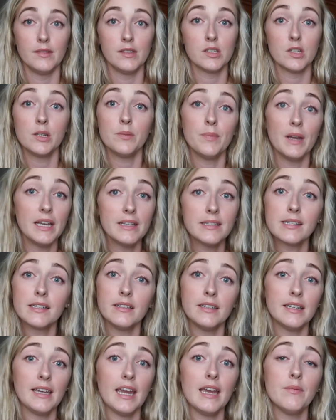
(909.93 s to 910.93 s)
So he
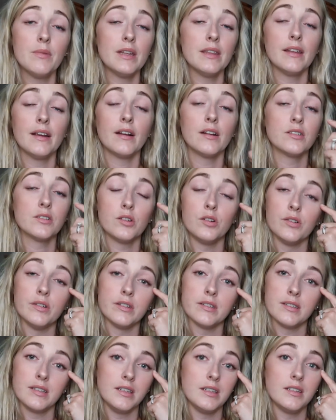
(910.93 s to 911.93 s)
basically came in there and told
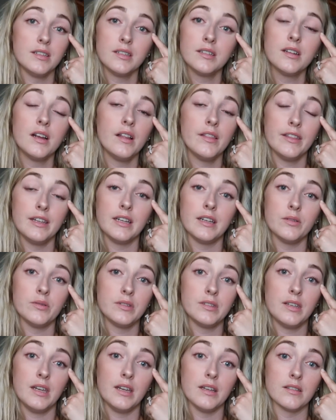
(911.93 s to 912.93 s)
us he did not think it
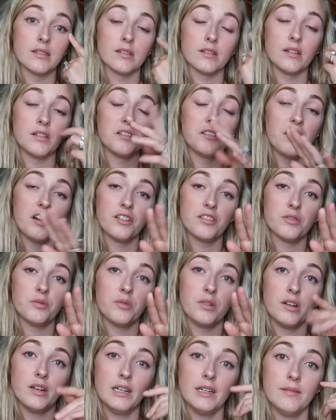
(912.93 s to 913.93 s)
was cancer and not to
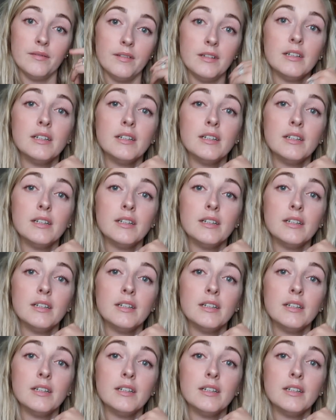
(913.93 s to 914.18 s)
worry.